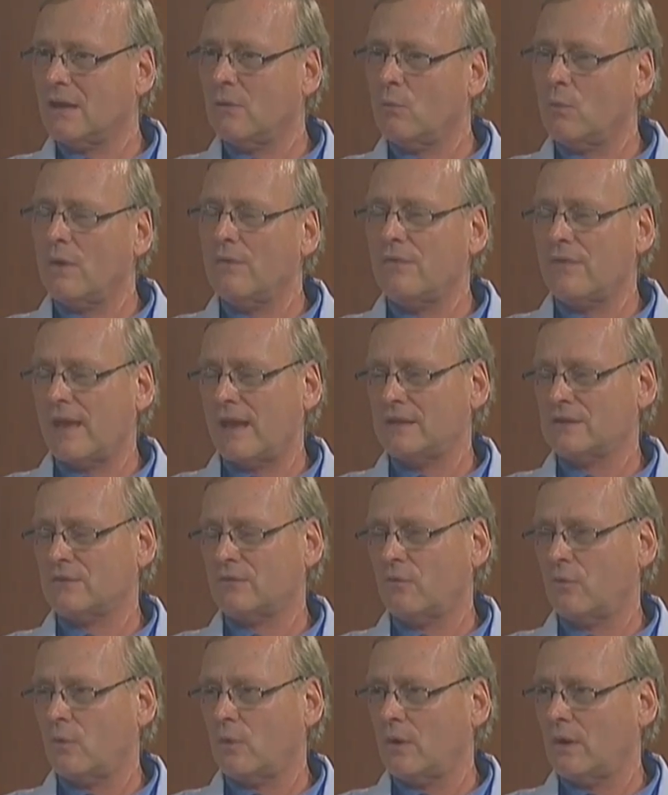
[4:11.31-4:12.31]
And what that's
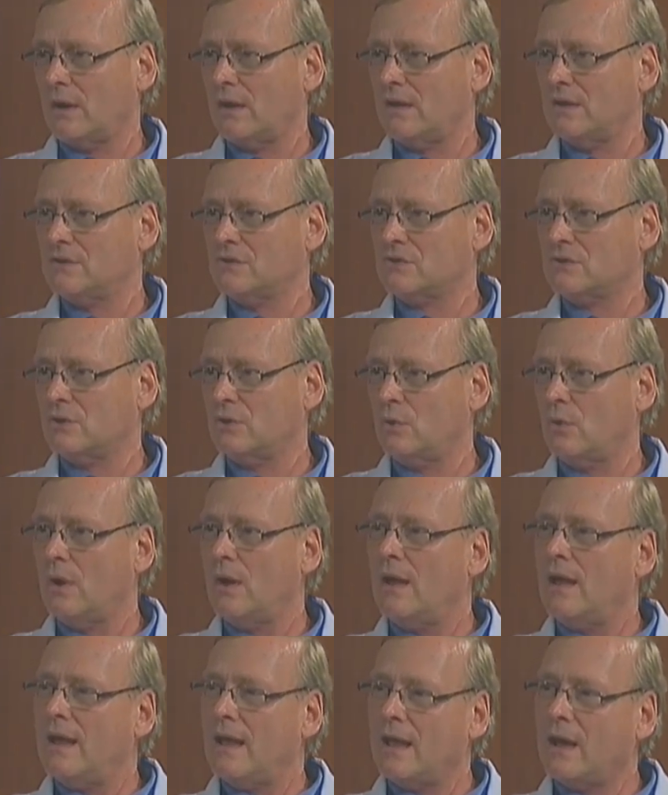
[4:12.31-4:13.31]
for is to
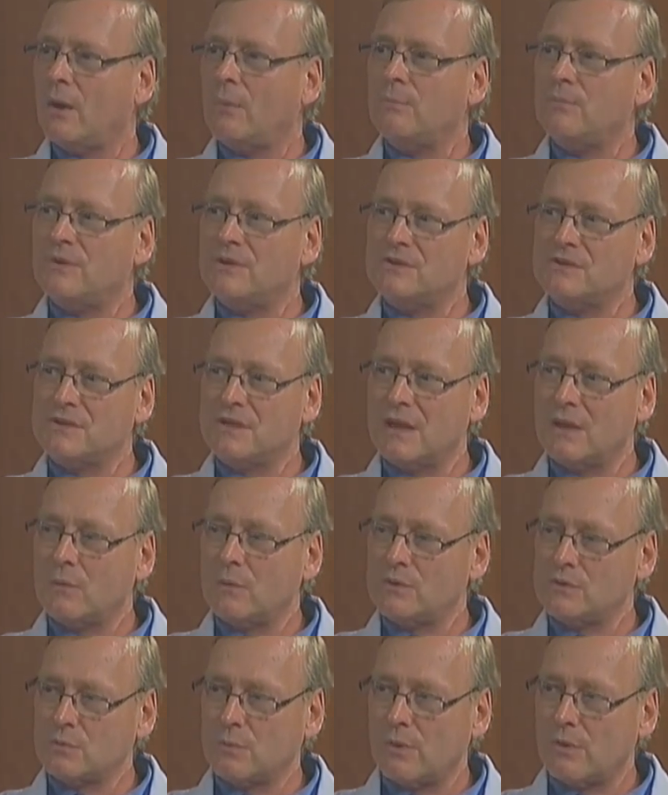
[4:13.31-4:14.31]
help
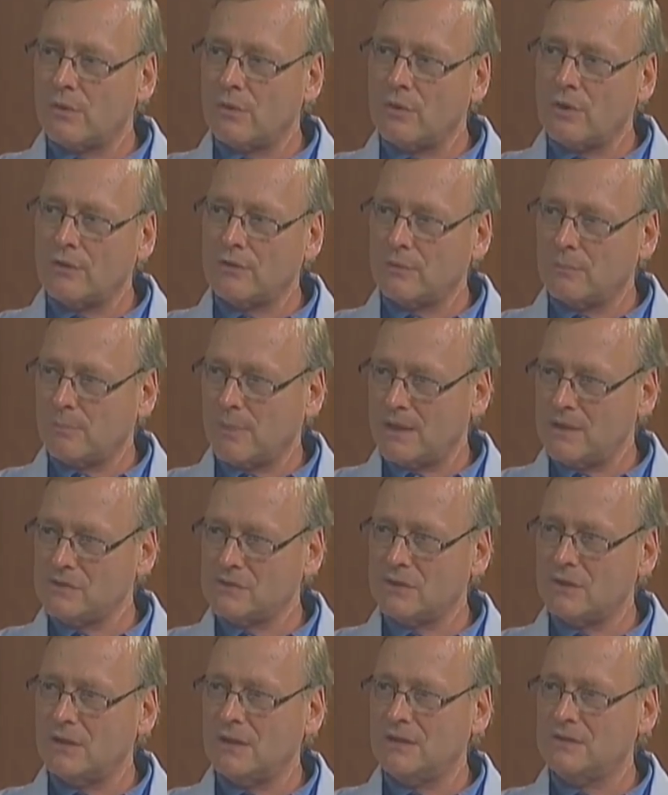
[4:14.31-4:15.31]
distinguish whether or not the
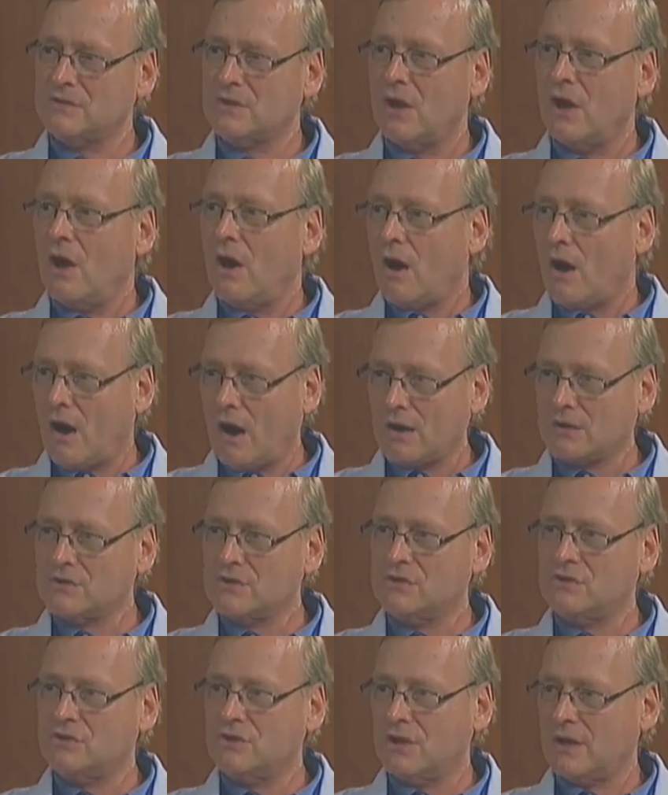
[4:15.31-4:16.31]
patient needs
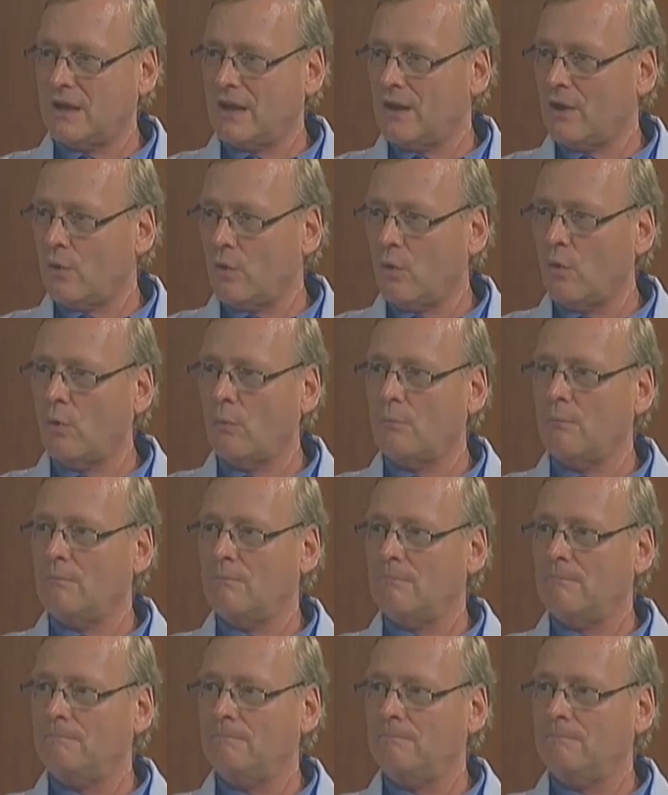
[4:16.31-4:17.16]
oxygen at home.